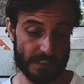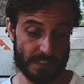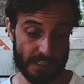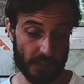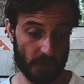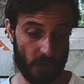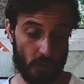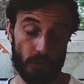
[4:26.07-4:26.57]

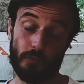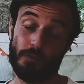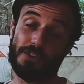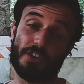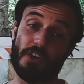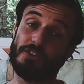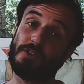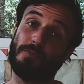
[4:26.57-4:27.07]
silicone,
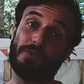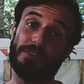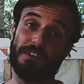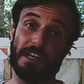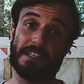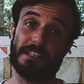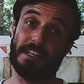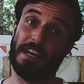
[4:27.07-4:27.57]
which also
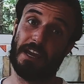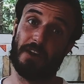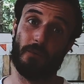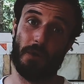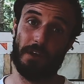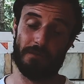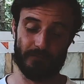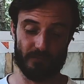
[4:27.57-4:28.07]
protects the
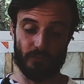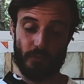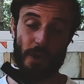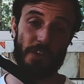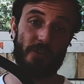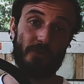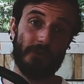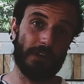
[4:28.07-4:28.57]
neck weight
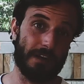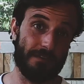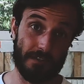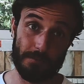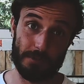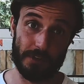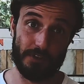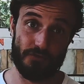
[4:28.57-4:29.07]
when you
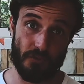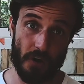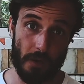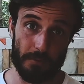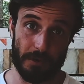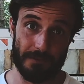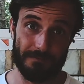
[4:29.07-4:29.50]
inevitably drop